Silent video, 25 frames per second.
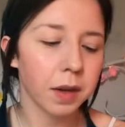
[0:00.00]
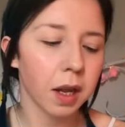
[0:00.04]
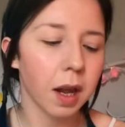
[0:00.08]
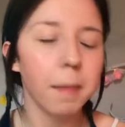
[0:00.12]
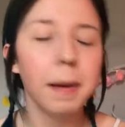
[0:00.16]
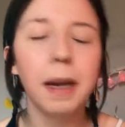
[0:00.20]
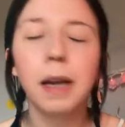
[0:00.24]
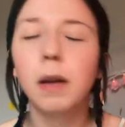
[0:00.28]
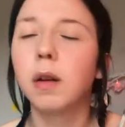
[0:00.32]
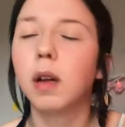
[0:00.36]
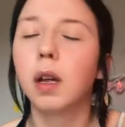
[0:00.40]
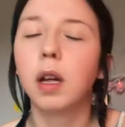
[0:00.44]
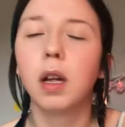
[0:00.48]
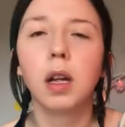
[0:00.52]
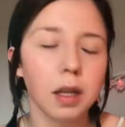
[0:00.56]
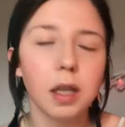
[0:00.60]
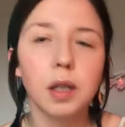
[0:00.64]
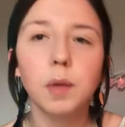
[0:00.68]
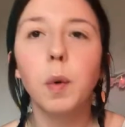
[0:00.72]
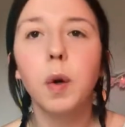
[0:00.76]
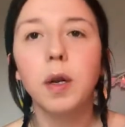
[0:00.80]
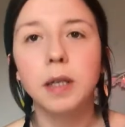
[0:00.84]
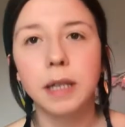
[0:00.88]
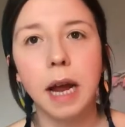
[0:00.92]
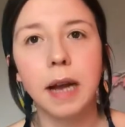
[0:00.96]
I mean,
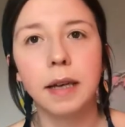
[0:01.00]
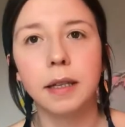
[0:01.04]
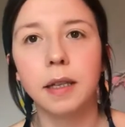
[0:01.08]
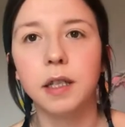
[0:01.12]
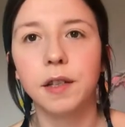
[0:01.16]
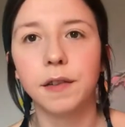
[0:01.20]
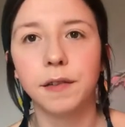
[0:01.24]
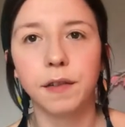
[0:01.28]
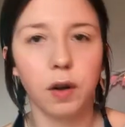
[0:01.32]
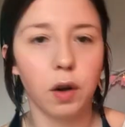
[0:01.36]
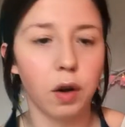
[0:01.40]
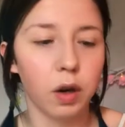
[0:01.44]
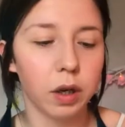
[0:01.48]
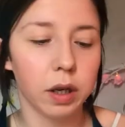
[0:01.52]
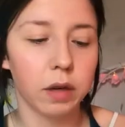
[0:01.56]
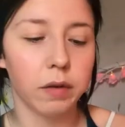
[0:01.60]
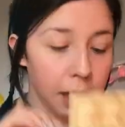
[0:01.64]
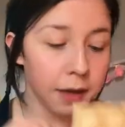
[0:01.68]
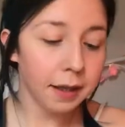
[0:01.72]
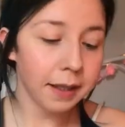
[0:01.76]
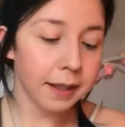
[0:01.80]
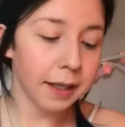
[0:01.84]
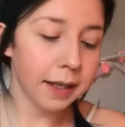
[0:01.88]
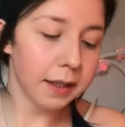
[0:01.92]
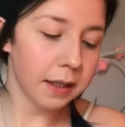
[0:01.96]
that's what testers are for.
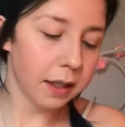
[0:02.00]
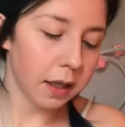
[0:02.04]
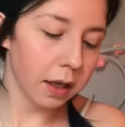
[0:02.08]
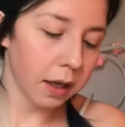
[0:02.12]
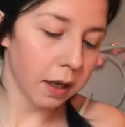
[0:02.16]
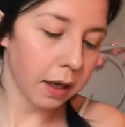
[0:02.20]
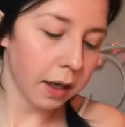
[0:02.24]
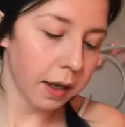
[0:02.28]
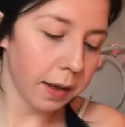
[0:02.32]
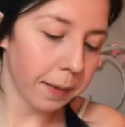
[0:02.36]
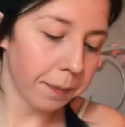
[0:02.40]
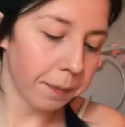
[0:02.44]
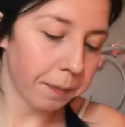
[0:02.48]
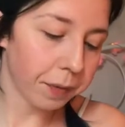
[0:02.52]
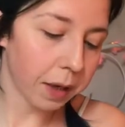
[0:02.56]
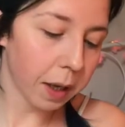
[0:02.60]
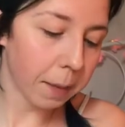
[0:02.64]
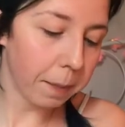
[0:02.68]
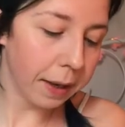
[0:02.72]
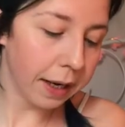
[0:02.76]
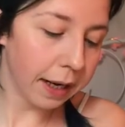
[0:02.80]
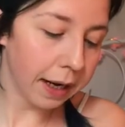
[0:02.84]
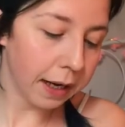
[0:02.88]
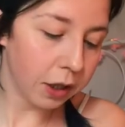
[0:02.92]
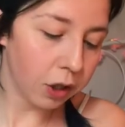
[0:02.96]
And this is the
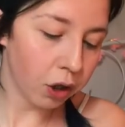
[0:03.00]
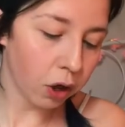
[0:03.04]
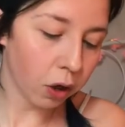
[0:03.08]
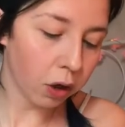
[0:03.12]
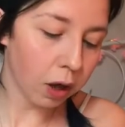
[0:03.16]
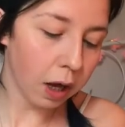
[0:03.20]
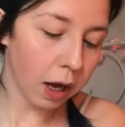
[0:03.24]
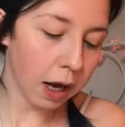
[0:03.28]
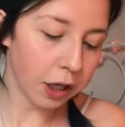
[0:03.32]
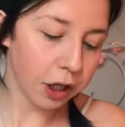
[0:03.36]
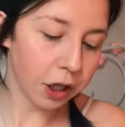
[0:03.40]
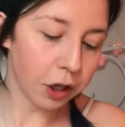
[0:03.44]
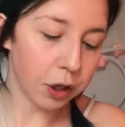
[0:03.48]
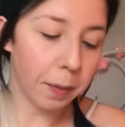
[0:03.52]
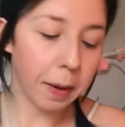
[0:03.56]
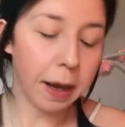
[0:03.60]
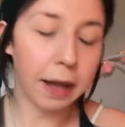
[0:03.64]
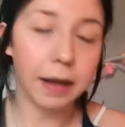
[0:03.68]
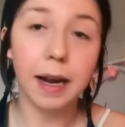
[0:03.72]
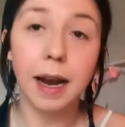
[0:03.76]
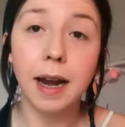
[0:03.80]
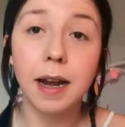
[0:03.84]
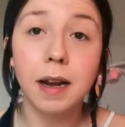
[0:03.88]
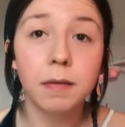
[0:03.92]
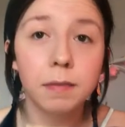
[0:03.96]
PS Chocolate Eyeshadow
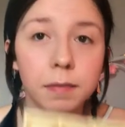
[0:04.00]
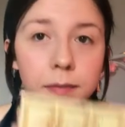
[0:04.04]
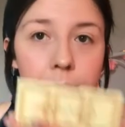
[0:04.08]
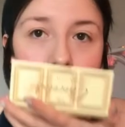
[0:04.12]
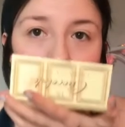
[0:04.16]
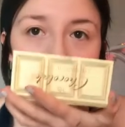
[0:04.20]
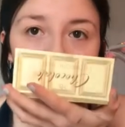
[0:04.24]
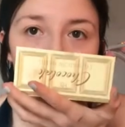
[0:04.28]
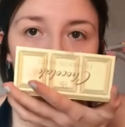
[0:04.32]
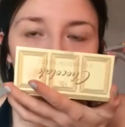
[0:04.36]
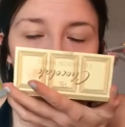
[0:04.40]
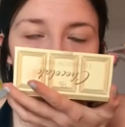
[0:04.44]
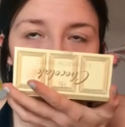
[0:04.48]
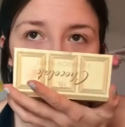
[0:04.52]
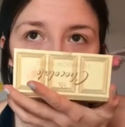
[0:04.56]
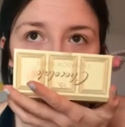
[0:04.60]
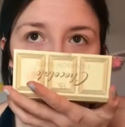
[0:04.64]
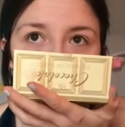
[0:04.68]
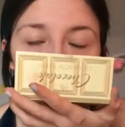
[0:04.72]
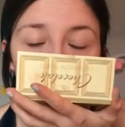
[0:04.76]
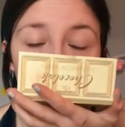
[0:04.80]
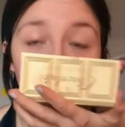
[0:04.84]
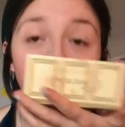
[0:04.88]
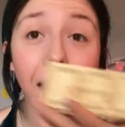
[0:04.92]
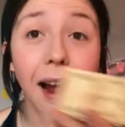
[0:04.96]
Palette, and
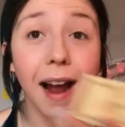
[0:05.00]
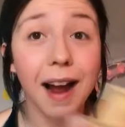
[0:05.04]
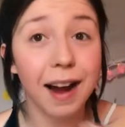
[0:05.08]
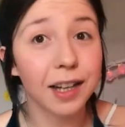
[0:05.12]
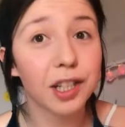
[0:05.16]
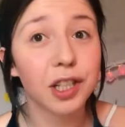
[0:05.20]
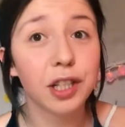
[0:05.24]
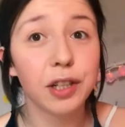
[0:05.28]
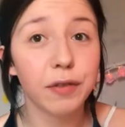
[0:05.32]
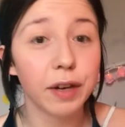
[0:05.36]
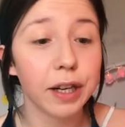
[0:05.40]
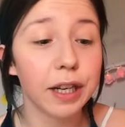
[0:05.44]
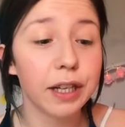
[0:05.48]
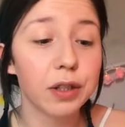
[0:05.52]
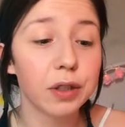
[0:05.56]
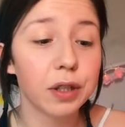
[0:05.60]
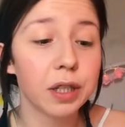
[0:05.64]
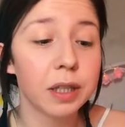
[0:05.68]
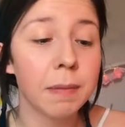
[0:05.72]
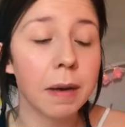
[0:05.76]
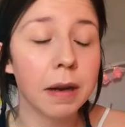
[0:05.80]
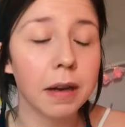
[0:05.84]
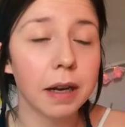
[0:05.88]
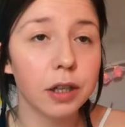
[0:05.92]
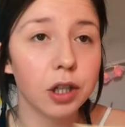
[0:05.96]
it actually really does
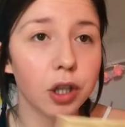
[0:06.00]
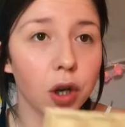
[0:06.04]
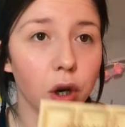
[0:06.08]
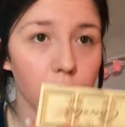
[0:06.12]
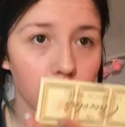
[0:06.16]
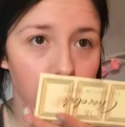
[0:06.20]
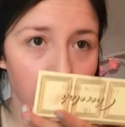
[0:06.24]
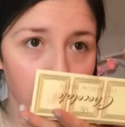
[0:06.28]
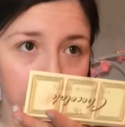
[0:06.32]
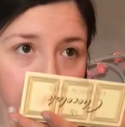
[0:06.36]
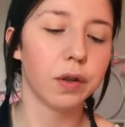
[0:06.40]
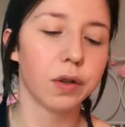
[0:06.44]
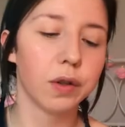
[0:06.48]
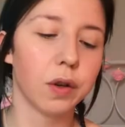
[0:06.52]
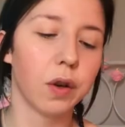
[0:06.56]
smell like chocolate.